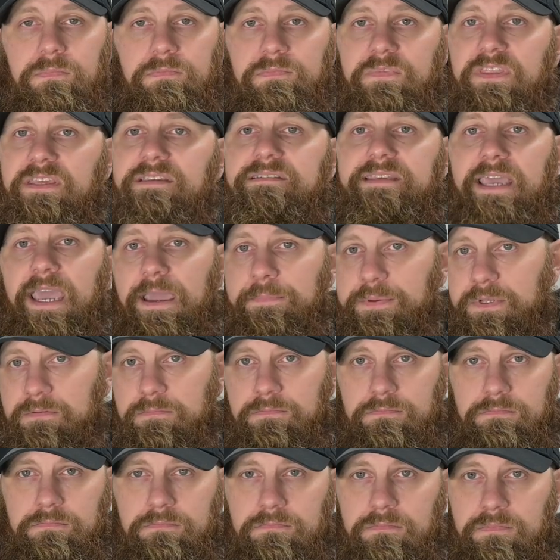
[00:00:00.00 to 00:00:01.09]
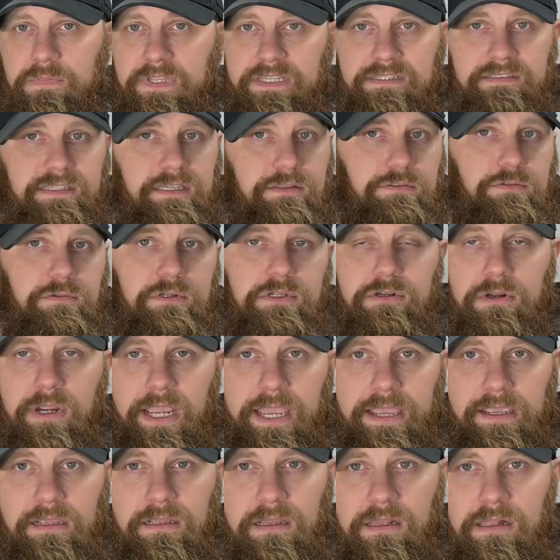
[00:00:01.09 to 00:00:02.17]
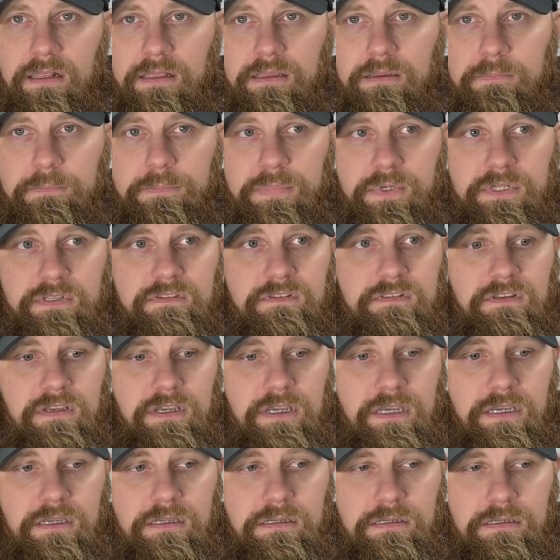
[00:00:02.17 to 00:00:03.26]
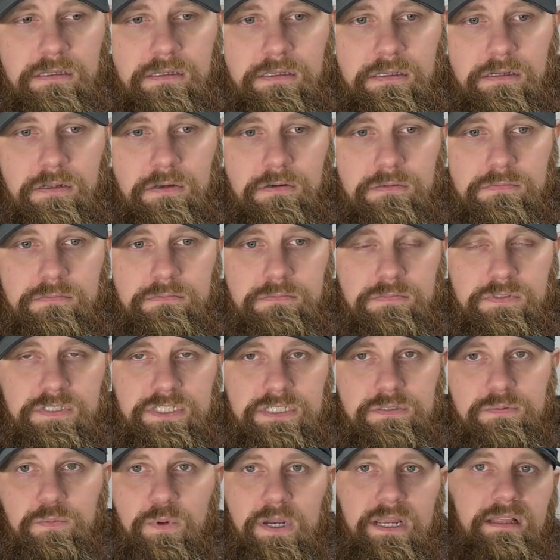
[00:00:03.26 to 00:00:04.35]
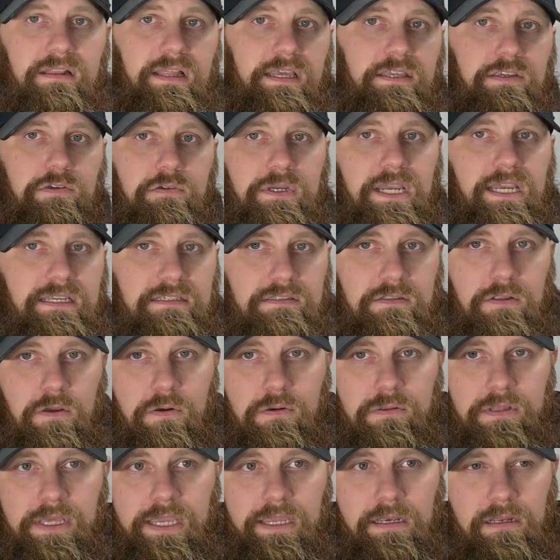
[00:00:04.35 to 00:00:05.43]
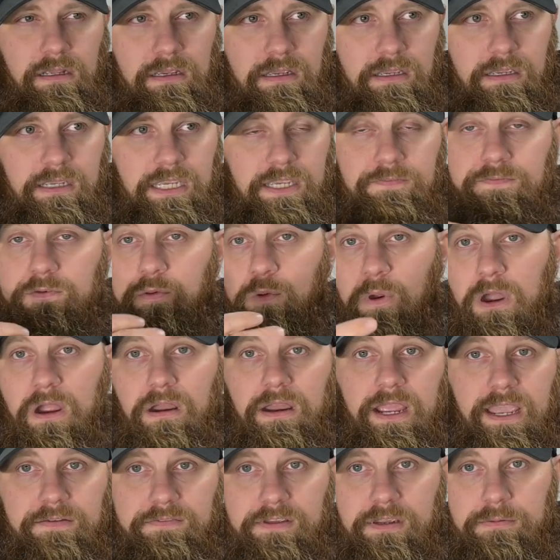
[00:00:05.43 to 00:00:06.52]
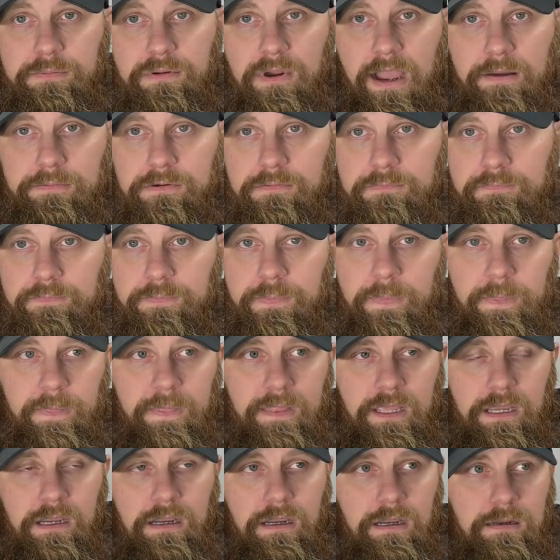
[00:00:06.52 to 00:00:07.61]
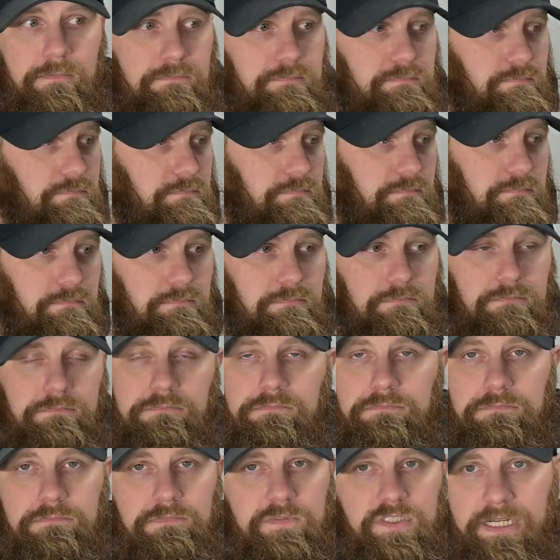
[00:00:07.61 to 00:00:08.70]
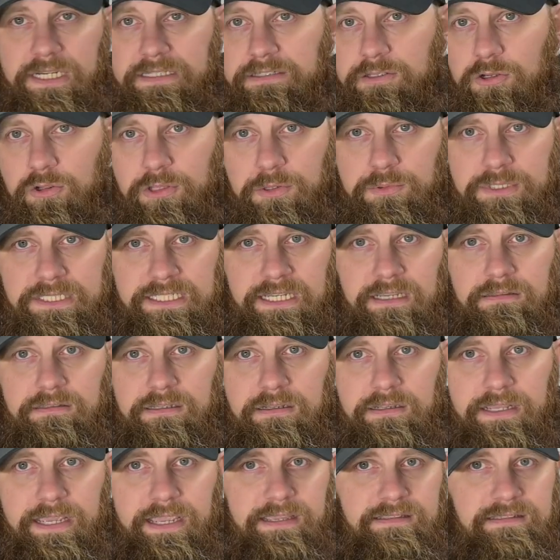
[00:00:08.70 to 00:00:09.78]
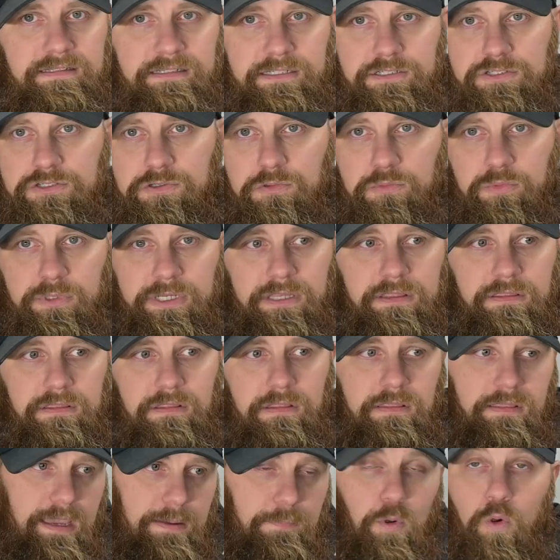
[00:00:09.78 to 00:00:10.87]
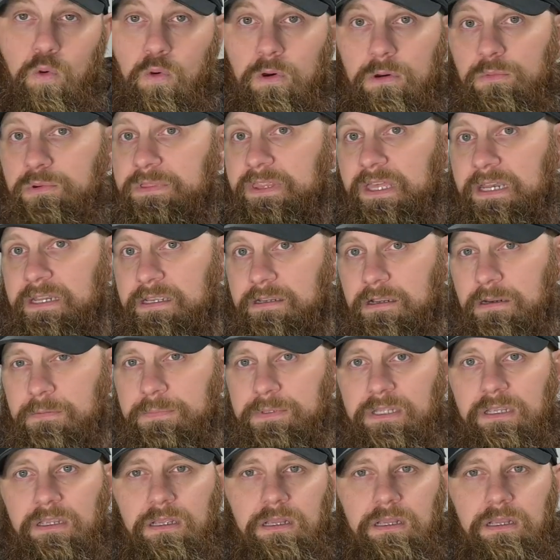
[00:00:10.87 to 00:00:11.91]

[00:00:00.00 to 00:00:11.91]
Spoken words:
Things happen. Things get through the crack. But, just want to let you guys know that if you are having a problem, you're not the only ones out there that has an issue with them or with any company.